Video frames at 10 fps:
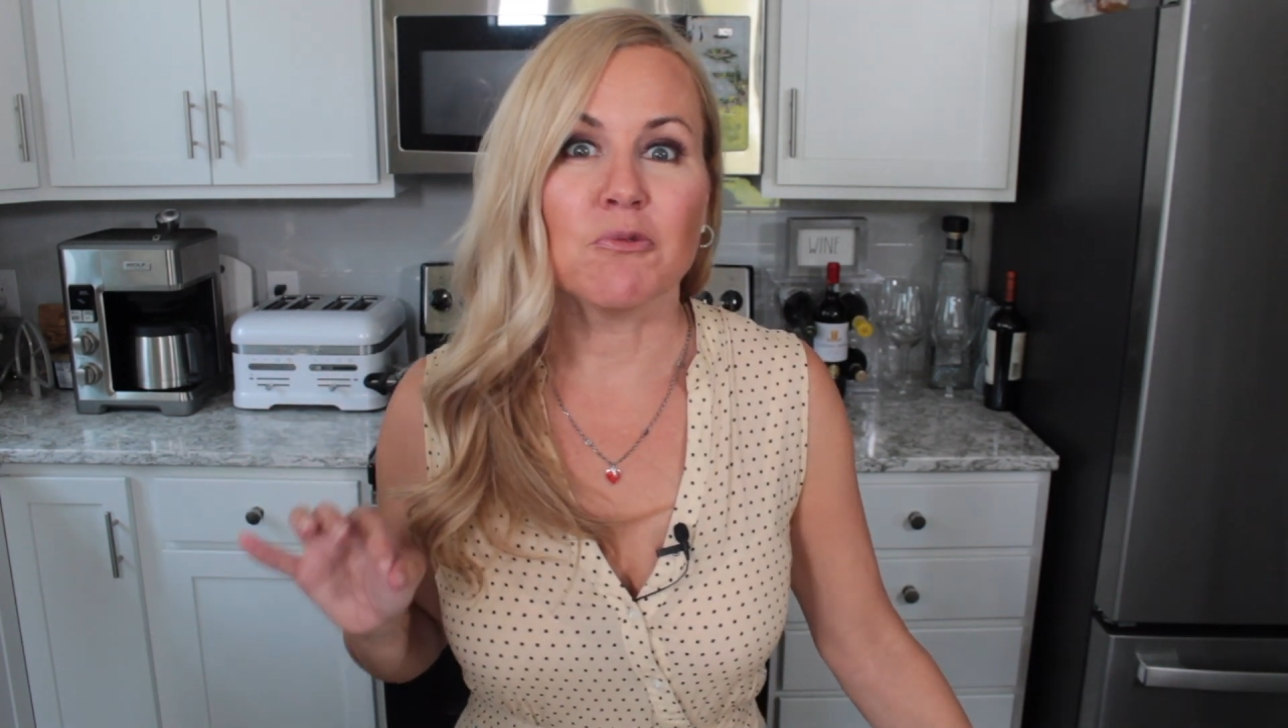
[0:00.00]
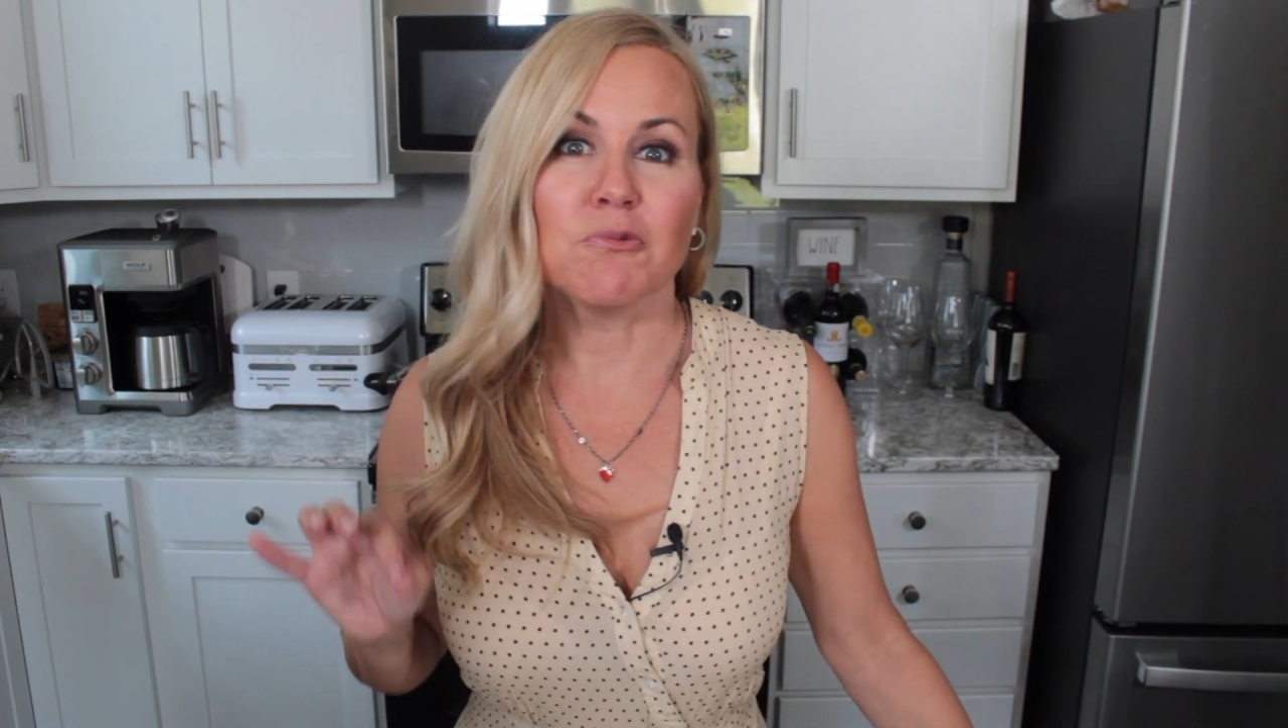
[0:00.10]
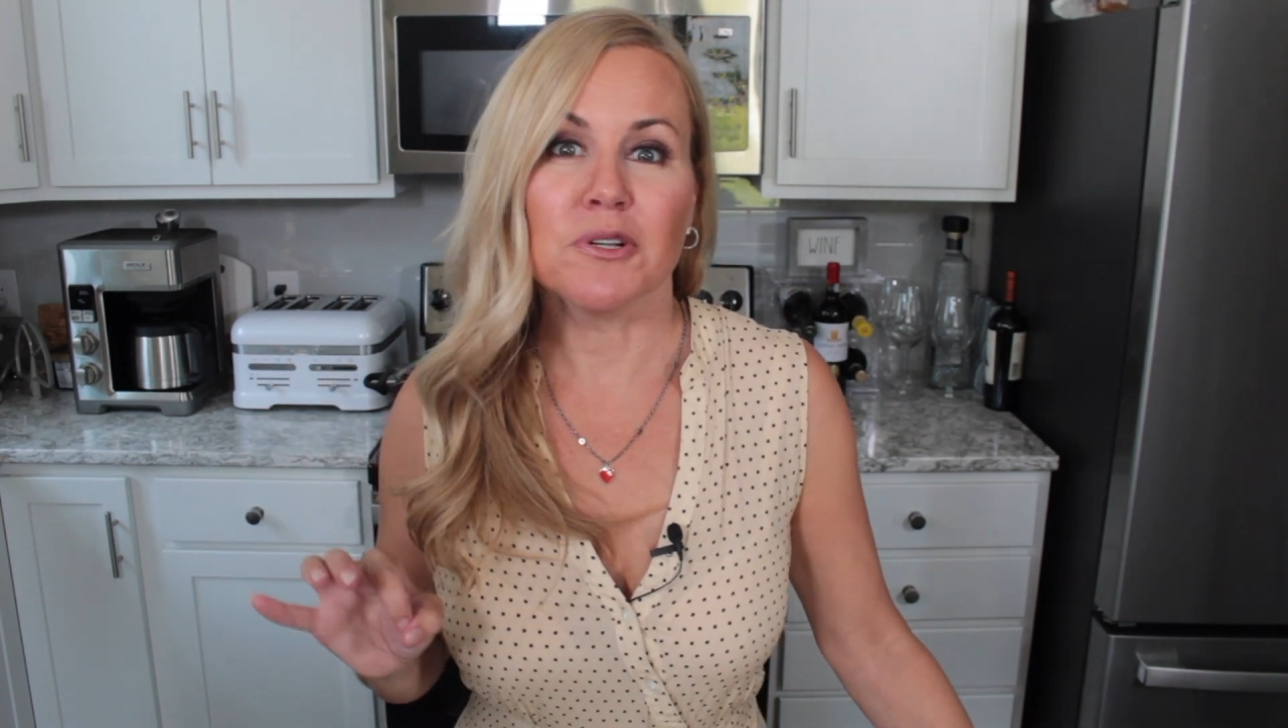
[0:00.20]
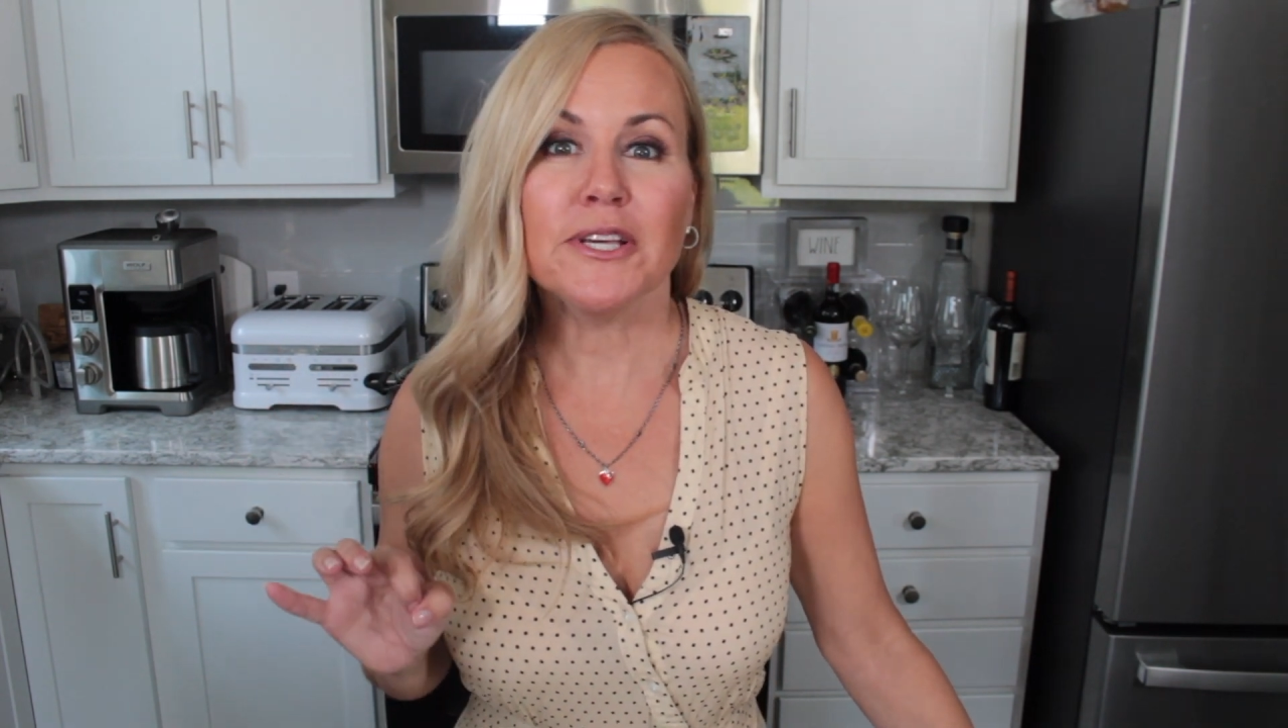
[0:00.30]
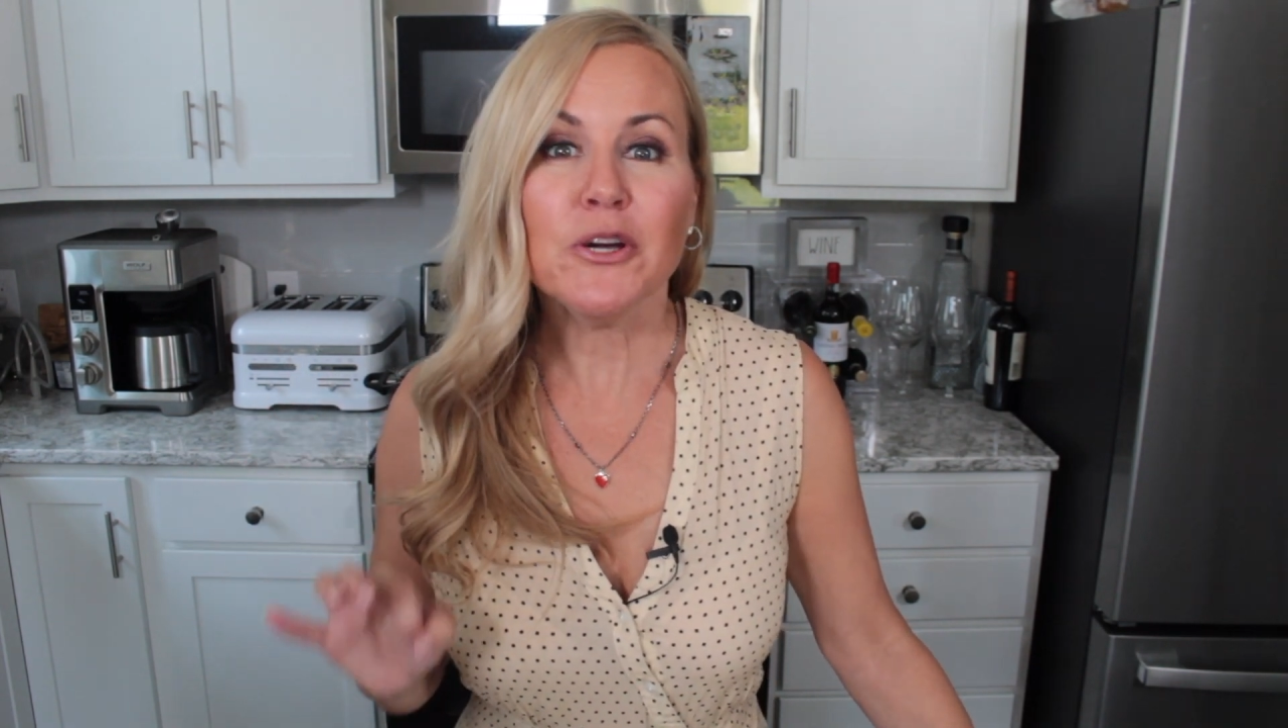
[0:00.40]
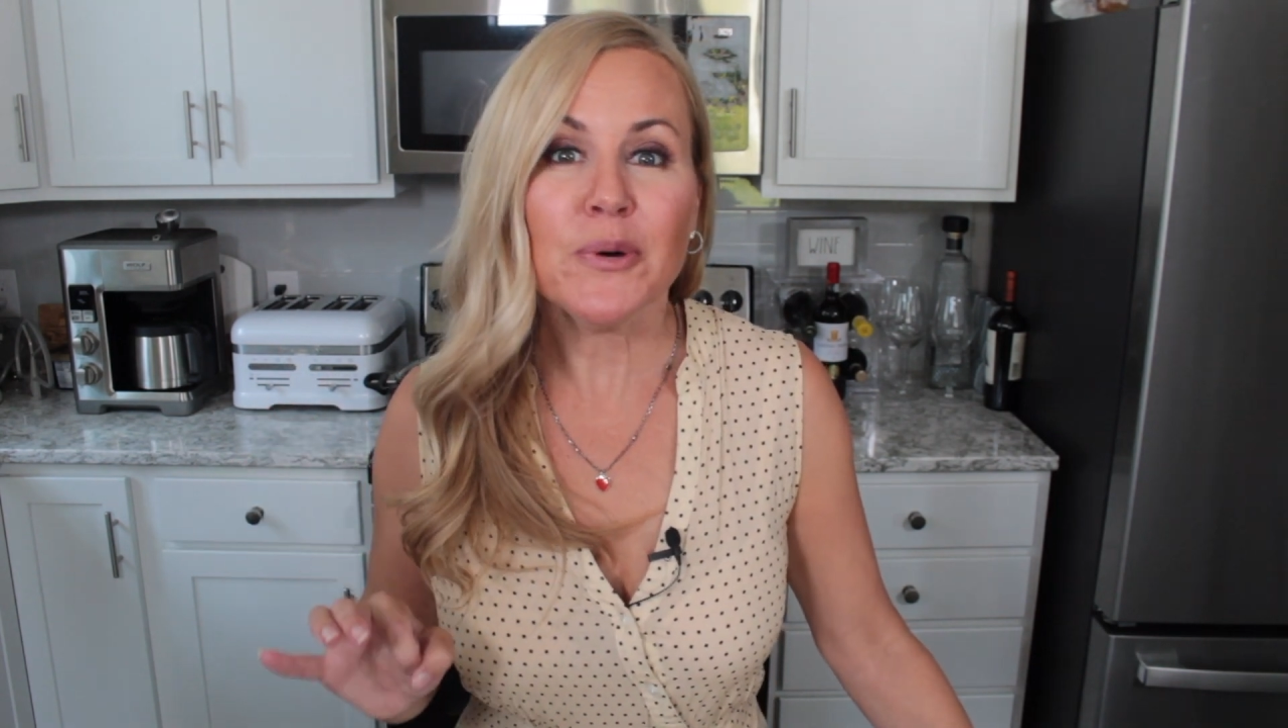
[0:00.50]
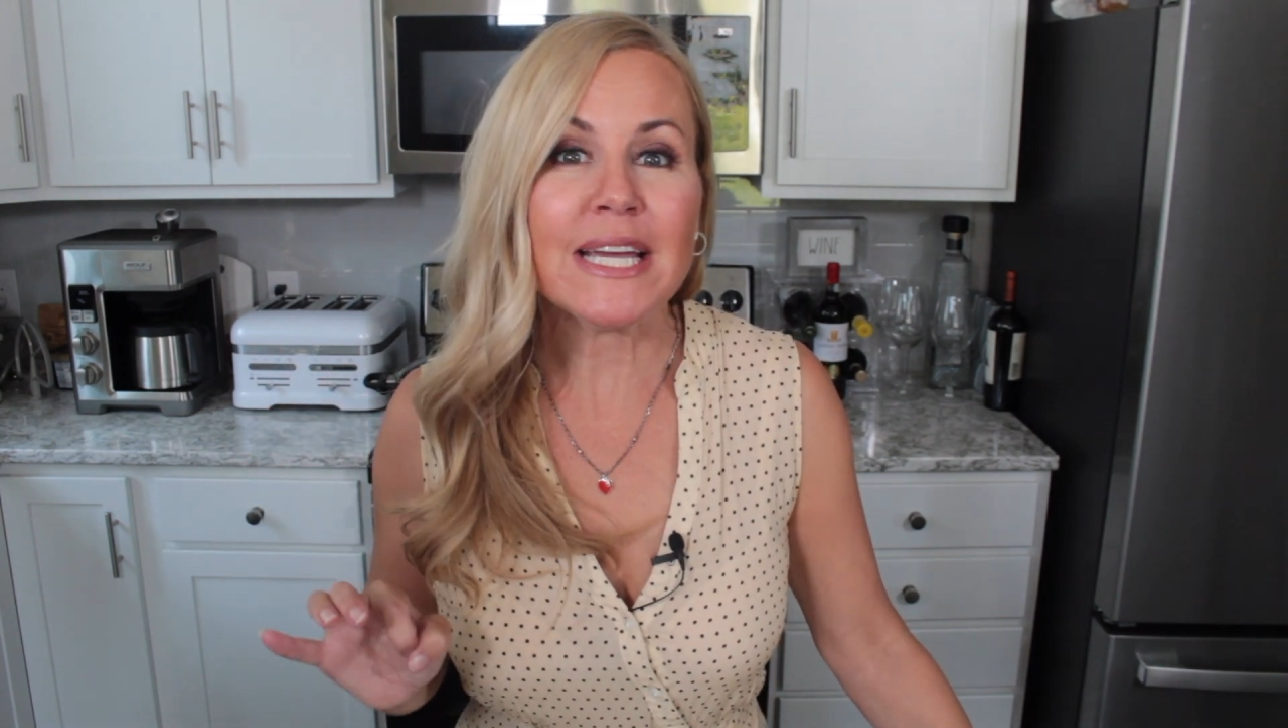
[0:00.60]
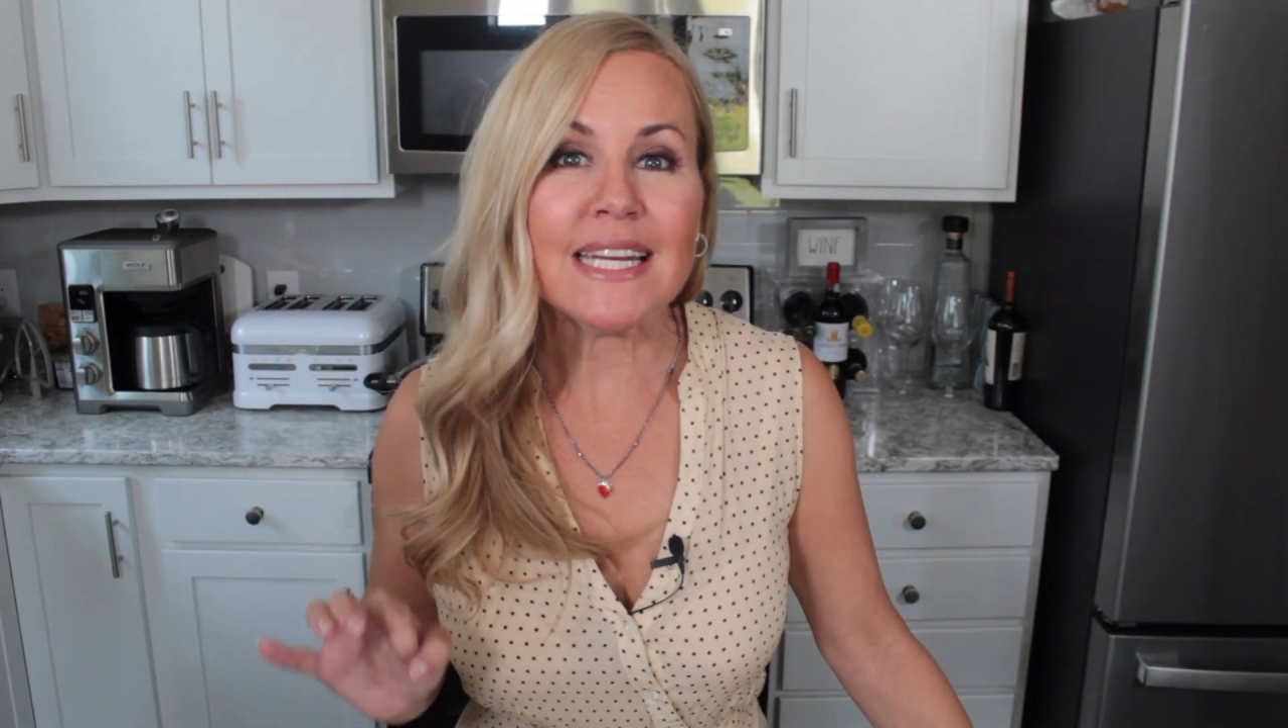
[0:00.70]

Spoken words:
really quick